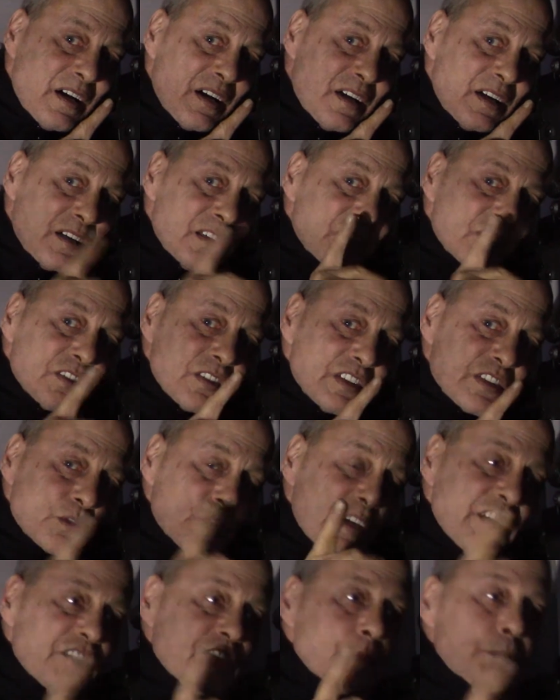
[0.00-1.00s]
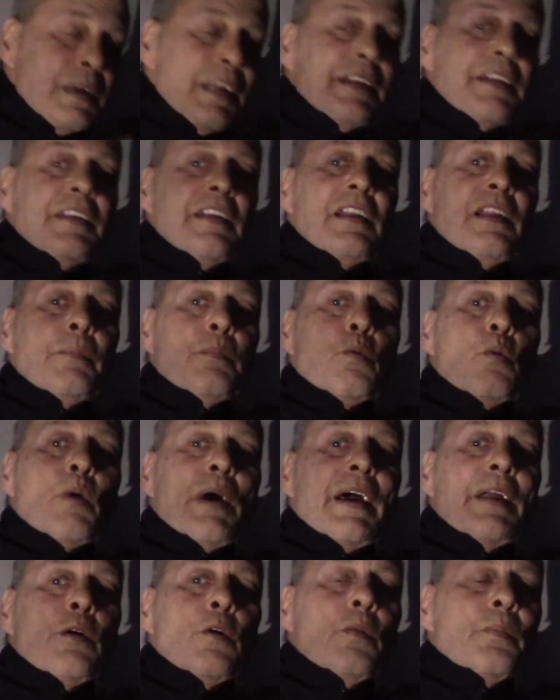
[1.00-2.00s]
So it's going to split your lip
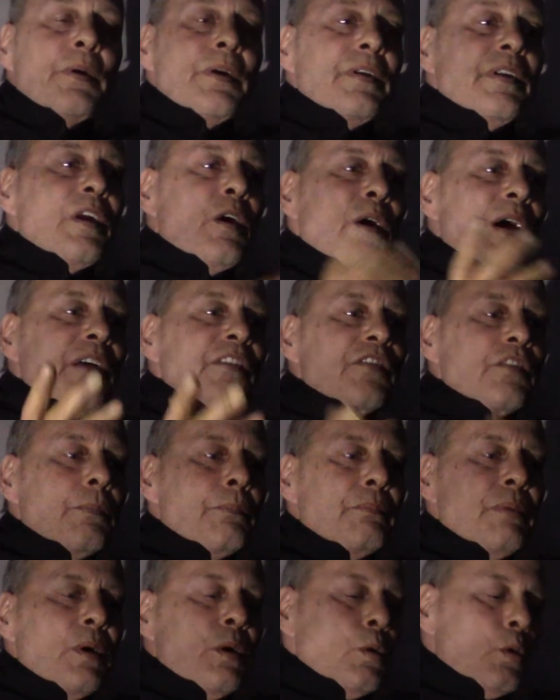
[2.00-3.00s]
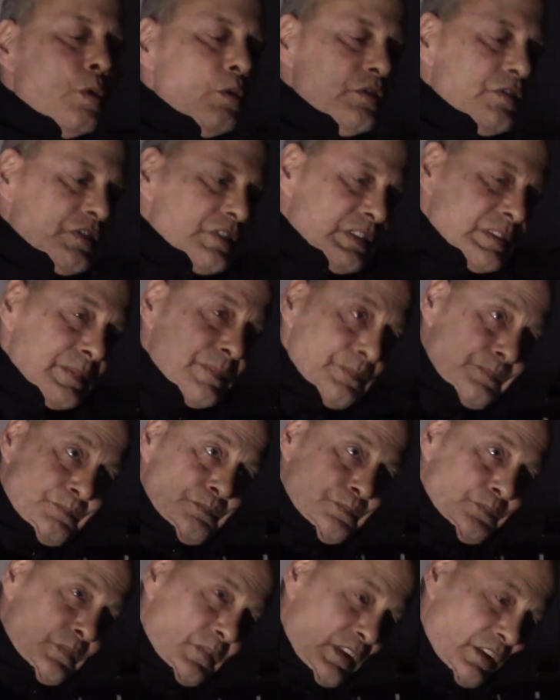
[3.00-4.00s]
wide open. Now I suppose
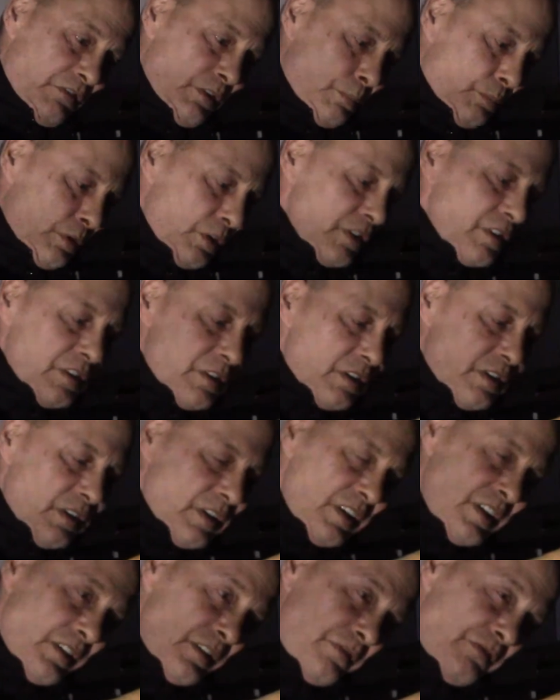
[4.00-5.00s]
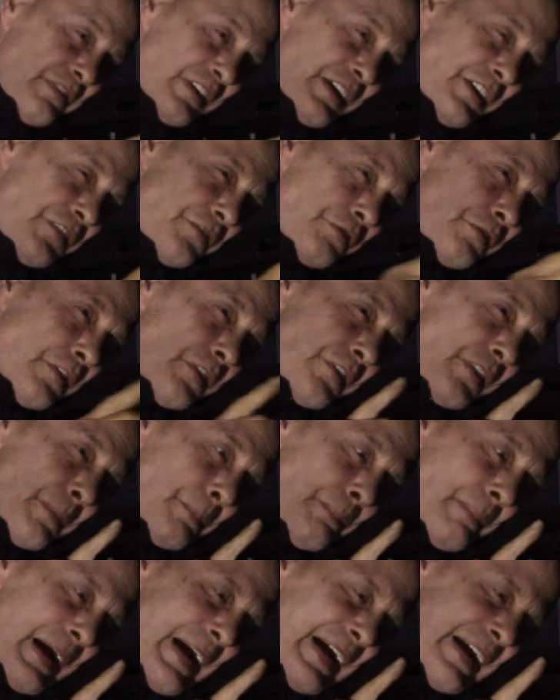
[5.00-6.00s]
if you put your, your face further
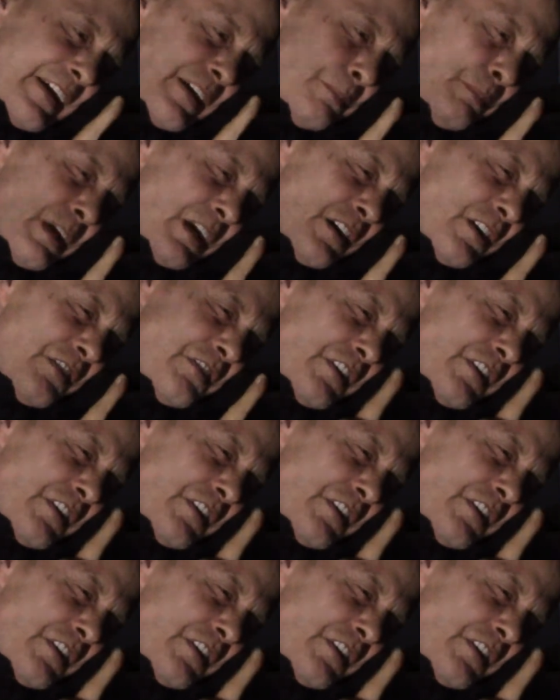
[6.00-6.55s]
back, because it